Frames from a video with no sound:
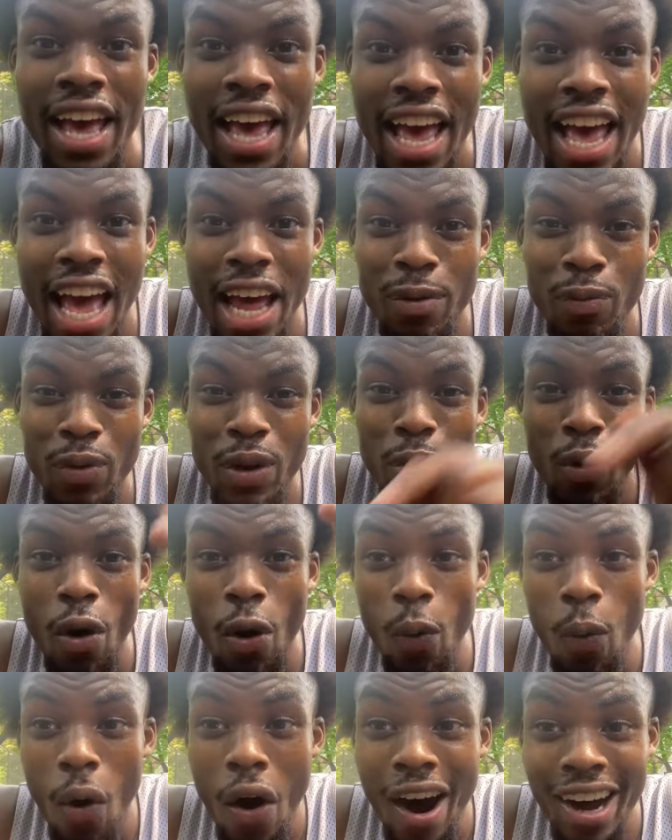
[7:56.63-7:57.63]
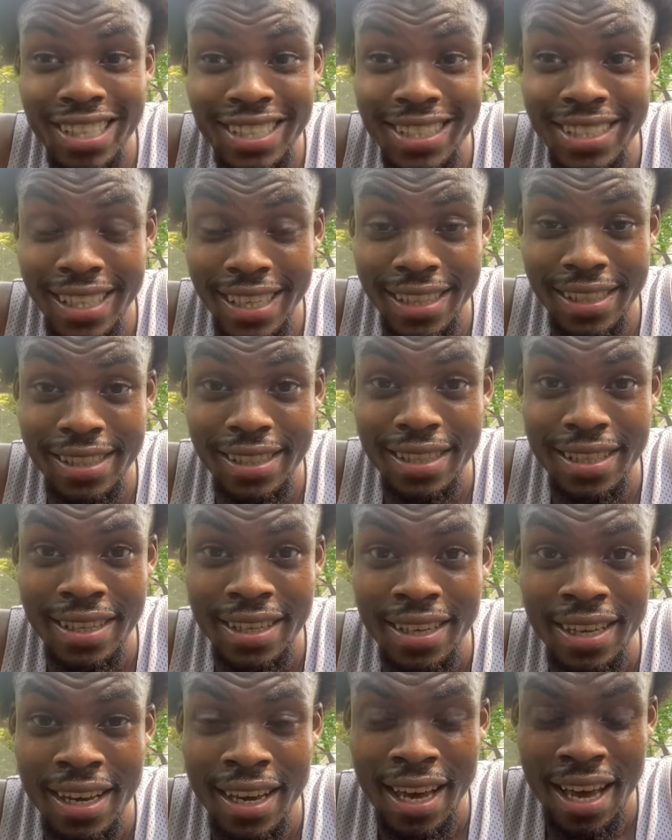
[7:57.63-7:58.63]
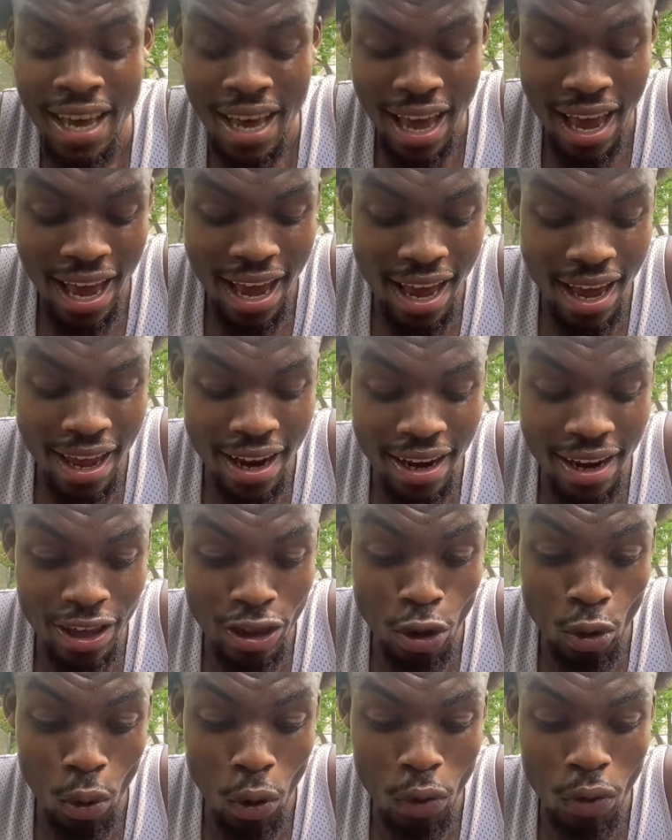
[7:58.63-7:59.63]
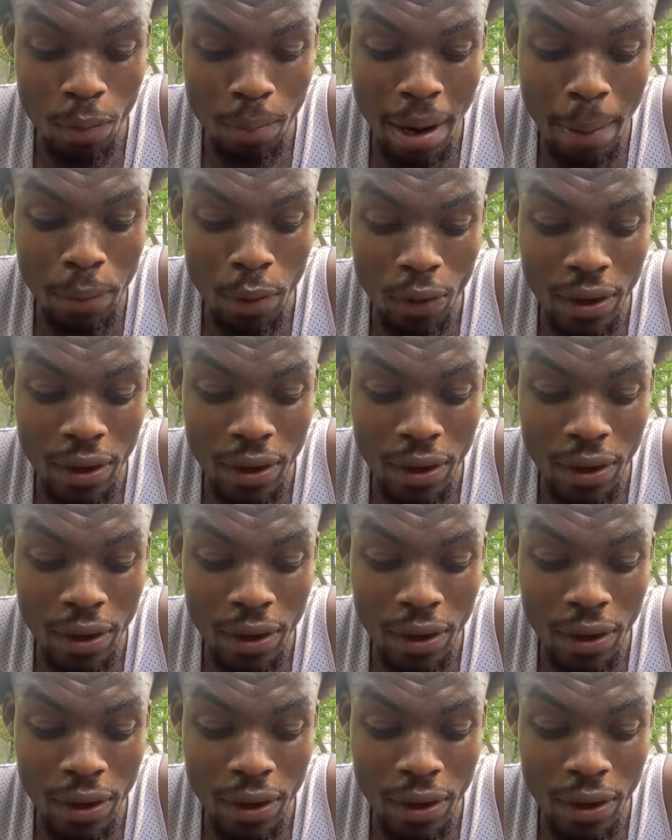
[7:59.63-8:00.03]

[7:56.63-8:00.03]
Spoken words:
And we will watch this, and you will remember what